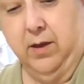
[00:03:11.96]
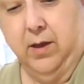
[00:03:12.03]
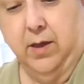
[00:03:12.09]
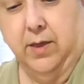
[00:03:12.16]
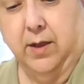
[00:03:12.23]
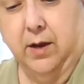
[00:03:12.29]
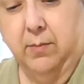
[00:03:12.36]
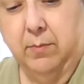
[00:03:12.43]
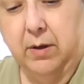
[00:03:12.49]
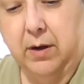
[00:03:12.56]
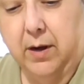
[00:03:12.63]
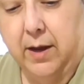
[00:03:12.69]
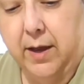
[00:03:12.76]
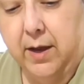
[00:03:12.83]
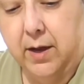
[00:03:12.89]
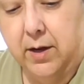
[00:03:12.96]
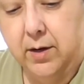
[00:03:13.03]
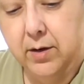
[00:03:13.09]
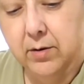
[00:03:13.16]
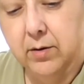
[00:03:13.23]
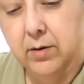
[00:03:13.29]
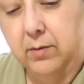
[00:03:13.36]
Then I'm going to lay
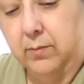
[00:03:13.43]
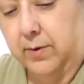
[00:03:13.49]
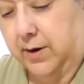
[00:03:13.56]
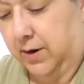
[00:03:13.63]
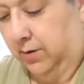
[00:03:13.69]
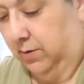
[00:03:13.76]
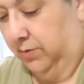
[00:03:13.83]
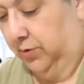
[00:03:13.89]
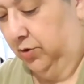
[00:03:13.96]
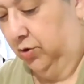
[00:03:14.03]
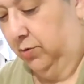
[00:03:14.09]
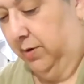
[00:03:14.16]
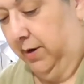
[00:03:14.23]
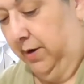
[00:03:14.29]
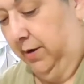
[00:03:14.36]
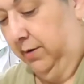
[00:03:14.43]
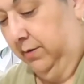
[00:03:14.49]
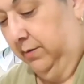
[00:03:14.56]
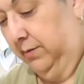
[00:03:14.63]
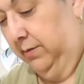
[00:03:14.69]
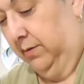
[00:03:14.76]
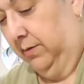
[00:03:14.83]
it right on the tray.
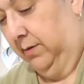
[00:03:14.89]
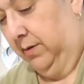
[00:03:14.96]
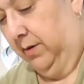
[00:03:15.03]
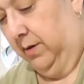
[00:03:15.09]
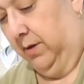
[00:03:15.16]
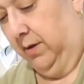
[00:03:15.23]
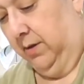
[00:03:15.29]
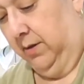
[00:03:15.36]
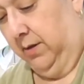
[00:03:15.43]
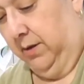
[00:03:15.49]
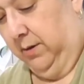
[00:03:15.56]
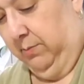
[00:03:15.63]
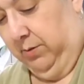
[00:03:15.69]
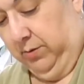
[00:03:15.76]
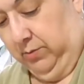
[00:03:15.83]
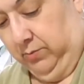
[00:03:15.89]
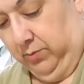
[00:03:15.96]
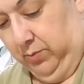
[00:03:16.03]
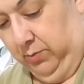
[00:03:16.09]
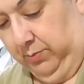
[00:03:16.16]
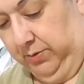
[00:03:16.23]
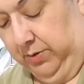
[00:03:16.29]
So let me do,
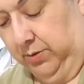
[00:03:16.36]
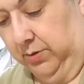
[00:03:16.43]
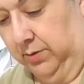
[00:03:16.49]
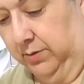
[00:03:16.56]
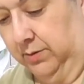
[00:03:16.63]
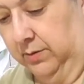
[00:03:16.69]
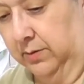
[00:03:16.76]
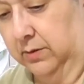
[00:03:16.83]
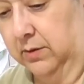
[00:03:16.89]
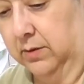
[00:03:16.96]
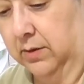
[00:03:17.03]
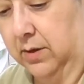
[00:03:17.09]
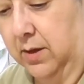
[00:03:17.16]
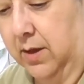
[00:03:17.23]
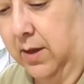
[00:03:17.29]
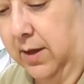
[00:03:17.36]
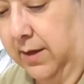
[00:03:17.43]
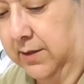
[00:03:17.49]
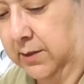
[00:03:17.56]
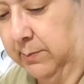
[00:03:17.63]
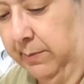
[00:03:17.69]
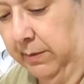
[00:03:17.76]
oops, I
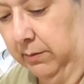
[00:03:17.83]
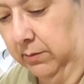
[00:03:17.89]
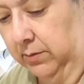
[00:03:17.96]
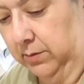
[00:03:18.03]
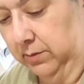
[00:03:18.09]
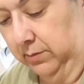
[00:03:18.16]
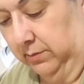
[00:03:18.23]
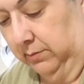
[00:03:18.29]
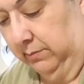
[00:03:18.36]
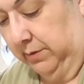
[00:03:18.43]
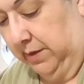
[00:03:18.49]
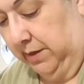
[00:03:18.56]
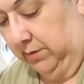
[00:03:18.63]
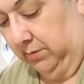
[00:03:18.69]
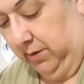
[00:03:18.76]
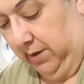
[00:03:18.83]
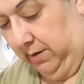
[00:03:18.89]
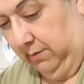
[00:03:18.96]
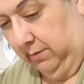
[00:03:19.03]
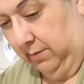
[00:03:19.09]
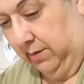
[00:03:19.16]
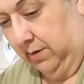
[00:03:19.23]
spilt, but that's
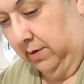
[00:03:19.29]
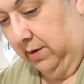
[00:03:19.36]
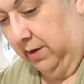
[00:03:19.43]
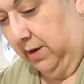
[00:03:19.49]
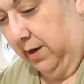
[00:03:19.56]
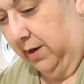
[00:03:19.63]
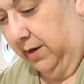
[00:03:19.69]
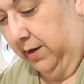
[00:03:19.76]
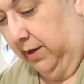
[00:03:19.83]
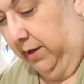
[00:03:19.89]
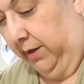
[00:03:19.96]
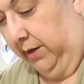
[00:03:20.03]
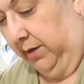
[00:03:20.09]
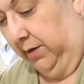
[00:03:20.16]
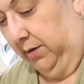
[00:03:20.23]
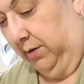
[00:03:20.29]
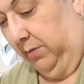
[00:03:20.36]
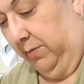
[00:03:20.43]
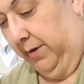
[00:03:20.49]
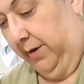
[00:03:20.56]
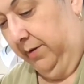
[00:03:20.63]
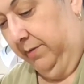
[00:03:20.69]
okay. I gotta clean
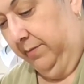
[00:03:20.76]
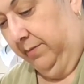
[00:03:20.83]
anyway.